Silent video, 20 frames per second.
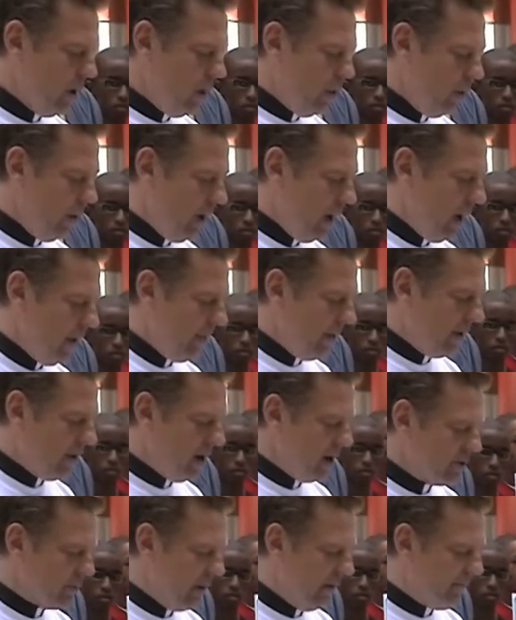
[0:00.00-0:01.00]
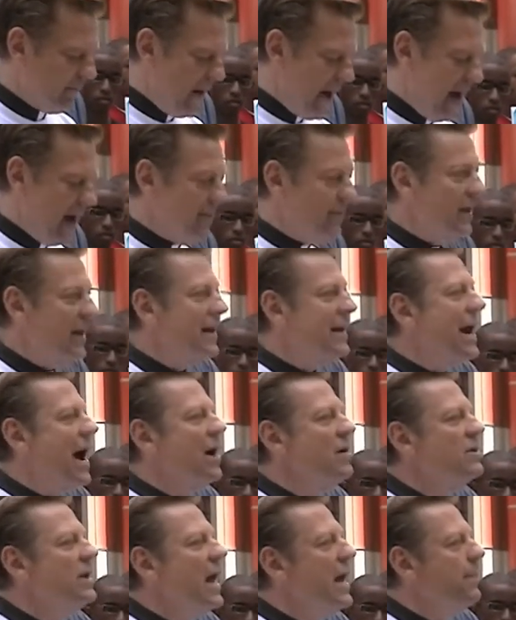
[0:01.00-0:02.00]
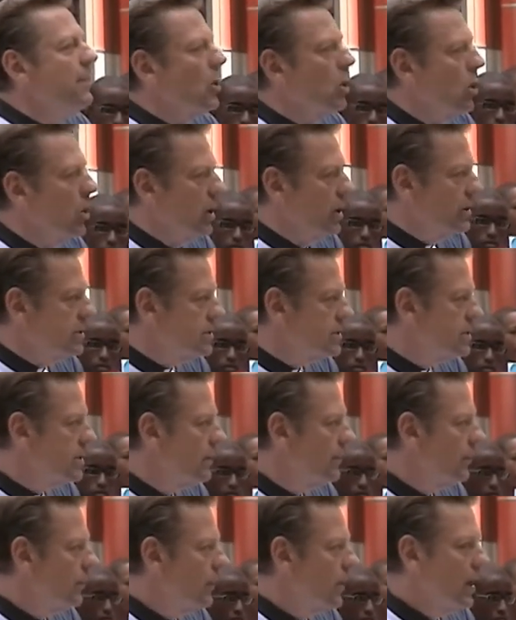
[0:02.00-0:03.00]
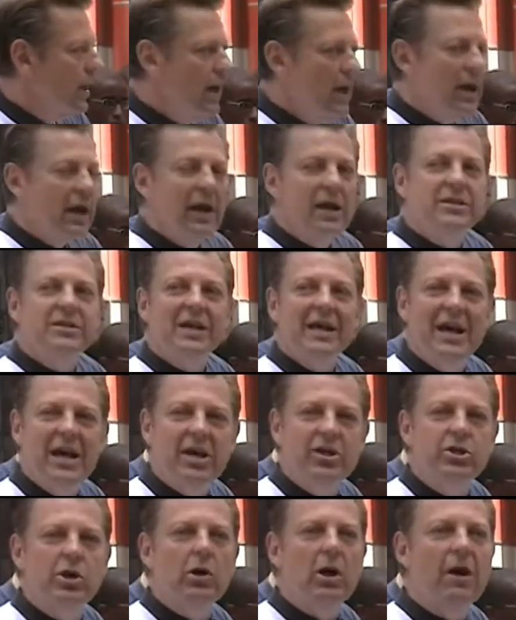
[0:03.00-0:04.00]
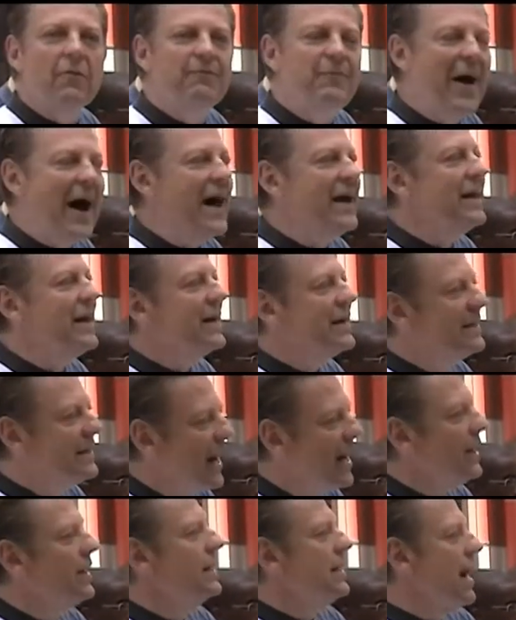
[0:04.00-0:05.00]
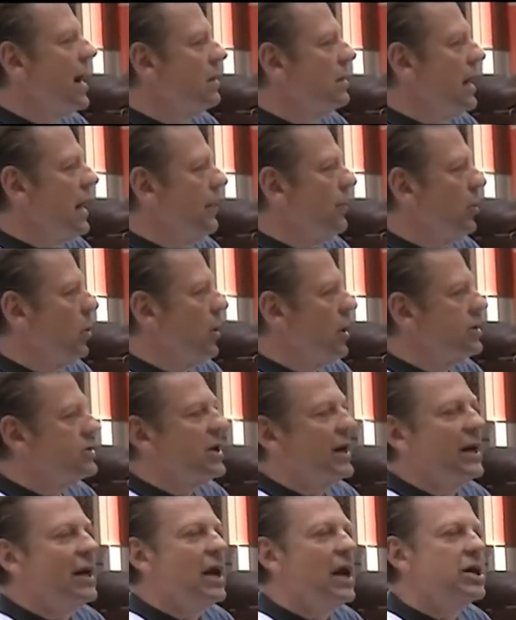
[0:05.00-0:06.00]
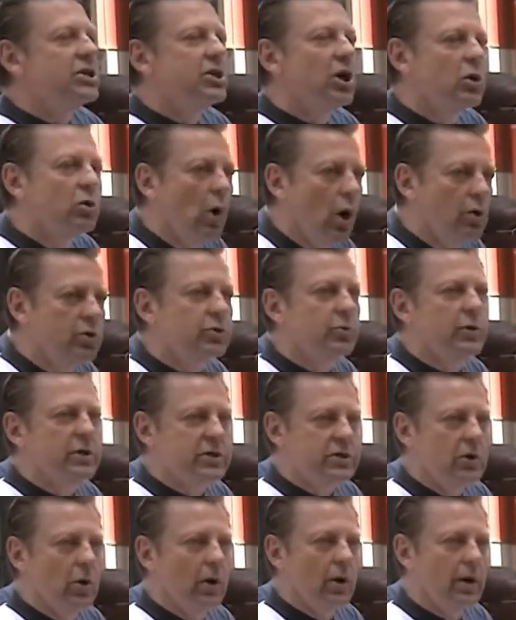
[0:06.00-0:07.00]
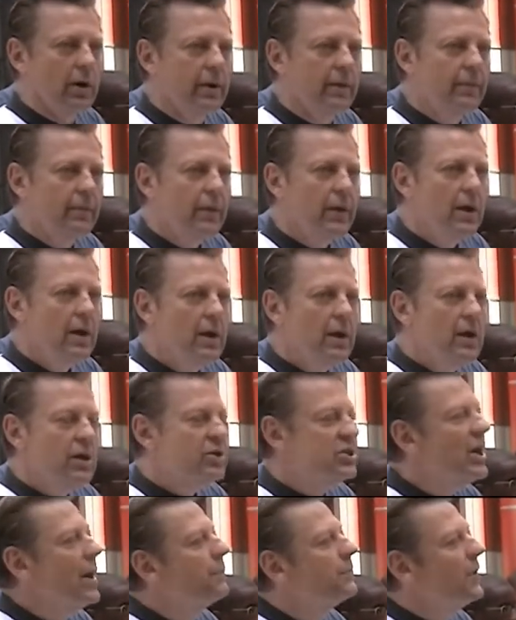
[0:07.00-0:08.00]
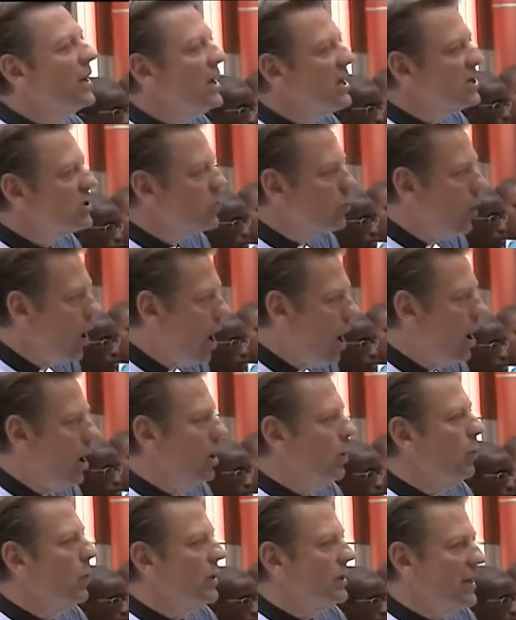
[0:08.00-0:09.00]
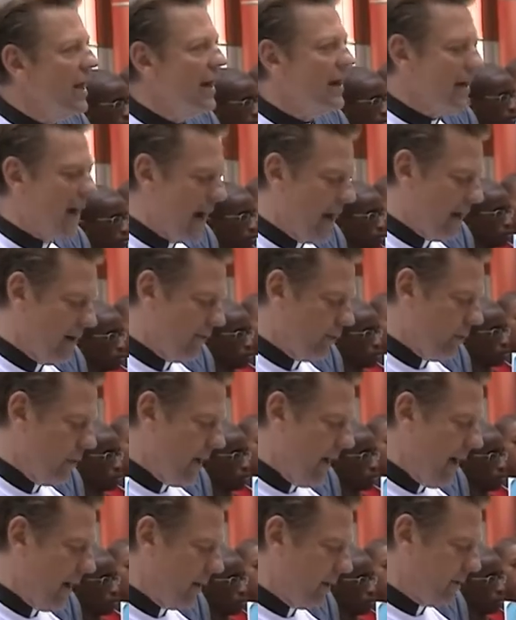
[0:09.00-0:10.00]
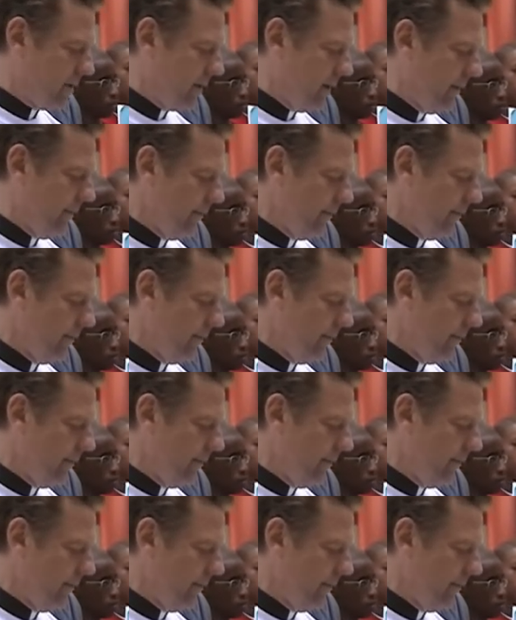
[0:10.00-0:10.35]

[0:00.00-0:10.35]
We're here because we find that in our neighborhoods, it is easier to find a gun in our neighborhoods than it is a grocery store. Something is wrong with that kind of reality.